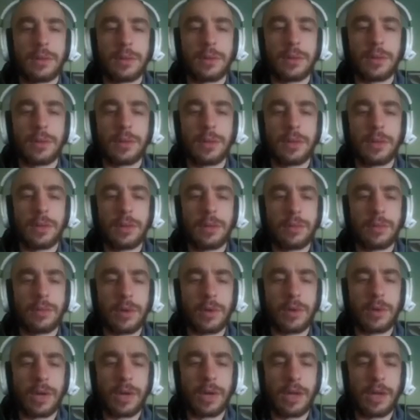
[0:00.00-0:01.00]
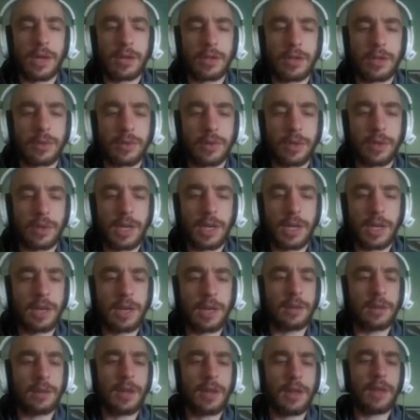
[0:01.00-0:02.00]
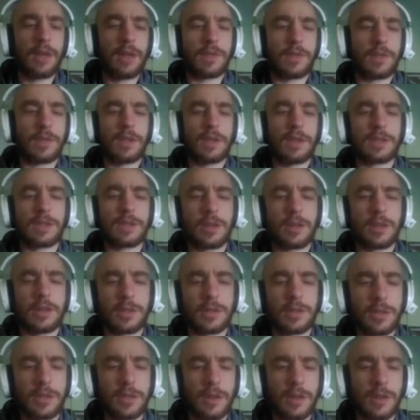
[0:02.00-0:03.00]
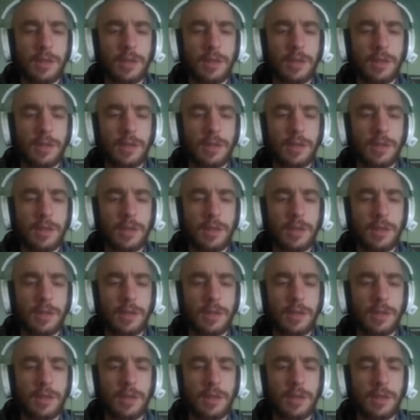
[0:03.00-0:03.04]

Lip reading: I did it. Wrong house, wrong gate. Everything gets locked.